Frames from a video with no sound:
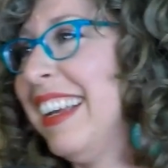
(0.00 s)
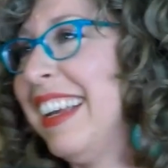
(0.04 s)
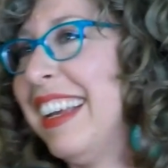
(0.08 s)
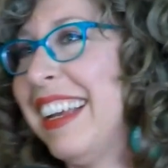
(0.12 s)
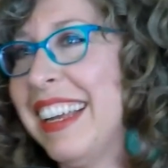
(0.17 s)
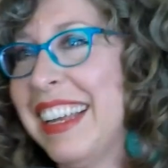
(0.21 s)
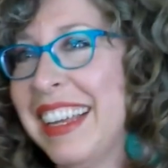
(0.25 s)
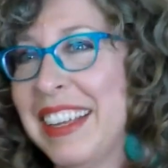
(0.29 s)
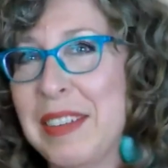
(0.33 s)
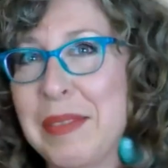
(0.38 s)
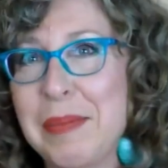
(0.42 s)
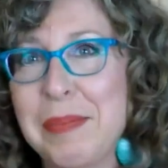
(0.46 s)

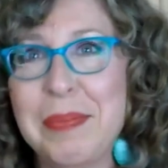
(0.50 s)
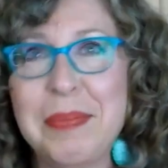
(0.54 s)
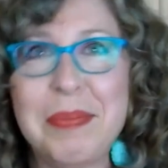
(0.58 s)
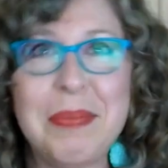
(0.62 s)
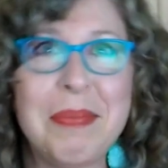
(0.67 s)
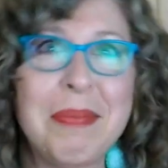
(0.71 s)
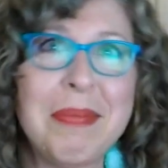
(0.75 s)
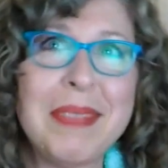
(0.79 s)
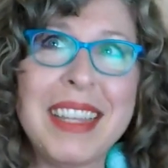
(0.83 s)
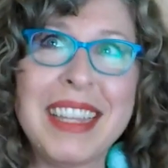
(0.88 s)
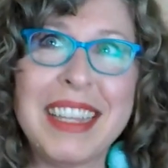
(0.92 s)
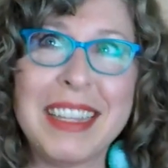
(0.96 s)
Um,
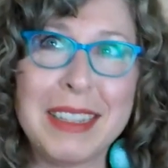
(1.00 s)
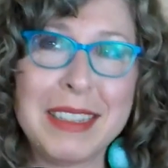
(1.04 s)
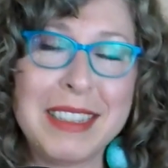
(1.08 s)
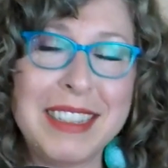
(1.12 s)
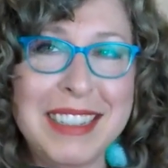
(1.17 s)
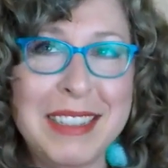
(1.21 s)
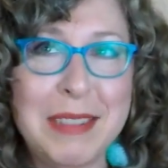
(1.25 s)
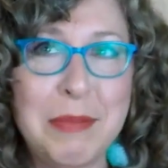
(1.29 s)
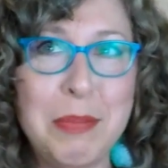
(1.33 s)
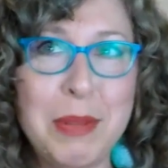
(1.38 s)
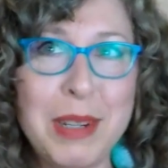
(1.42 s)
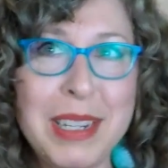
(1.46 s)

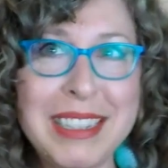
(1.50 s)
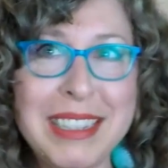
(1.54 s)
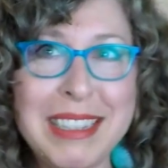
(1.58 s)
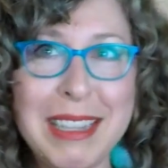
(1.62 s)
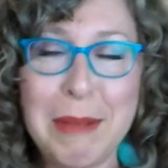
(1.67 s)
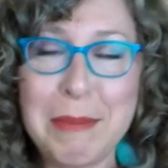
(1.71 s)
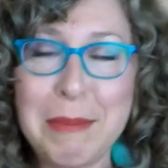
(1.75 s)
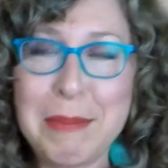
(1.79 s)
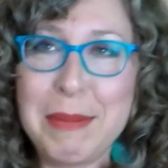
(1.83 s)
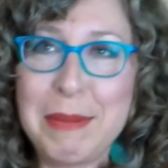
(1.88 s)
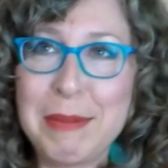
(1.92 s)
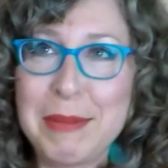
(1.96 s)
brings
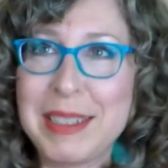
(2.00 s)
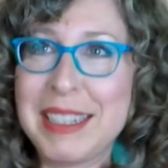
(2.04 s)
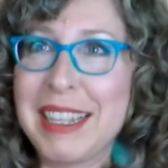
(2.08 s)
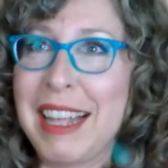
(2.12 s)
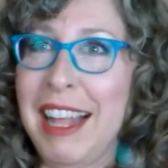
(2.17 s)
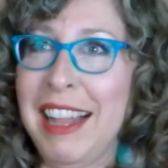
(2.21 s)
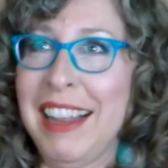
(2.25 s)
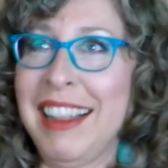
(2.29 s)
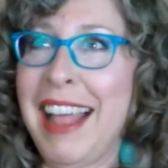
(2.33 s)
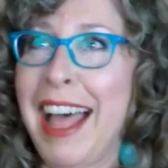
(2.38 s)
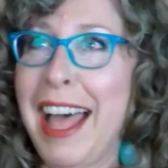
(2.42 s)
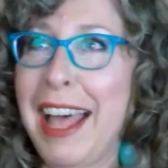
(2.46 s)
up
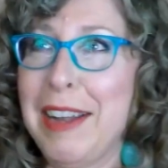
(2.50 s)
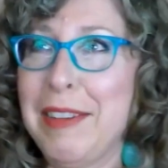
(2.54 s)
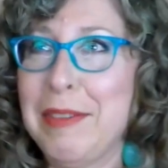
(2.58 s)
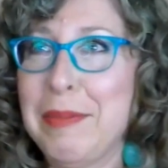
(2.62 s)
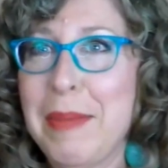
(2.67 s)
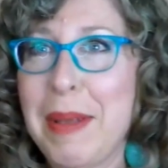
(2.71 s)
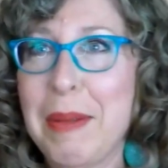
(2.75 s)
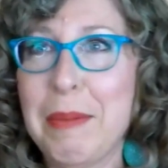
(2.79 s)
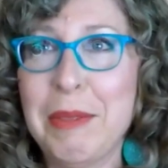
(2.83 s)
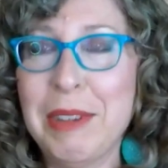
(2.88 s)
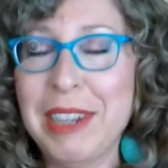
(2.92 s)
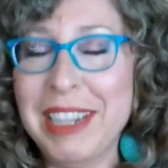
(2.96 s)
a lot of
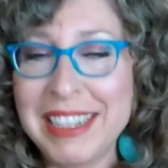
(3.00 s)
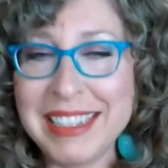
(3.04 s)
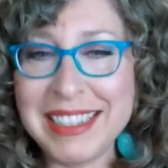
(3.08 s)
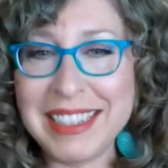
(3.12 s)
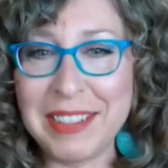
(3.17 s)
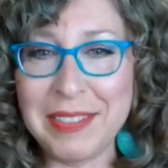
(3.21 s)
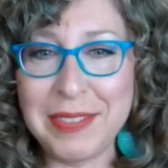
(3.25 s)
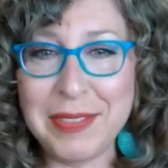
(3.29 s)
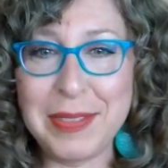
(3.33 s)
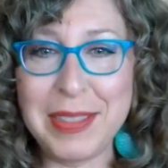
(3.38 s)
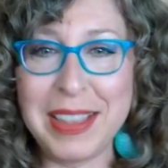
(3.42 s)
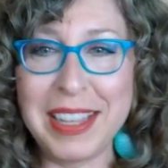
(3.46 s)
memories
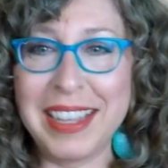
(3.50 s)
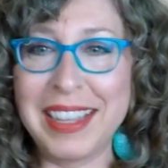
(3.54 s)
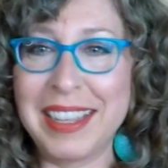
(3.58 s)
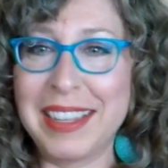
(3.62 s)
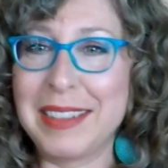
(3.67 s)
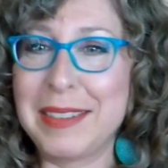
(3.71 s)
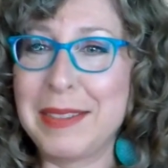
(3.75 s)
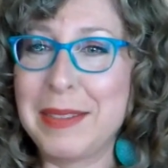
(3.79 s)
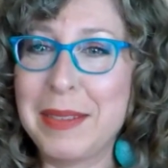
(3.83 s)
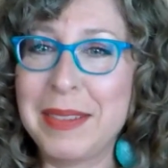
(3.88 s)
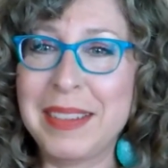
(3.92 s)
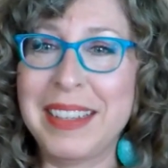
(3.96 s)
of
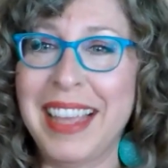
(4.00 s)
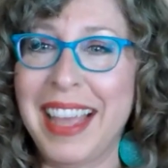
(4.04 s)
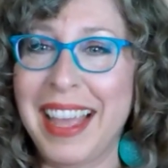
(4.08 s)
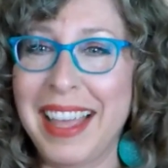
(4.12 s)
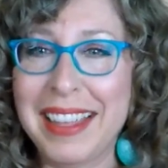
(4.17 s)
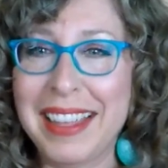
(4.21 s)
the yeah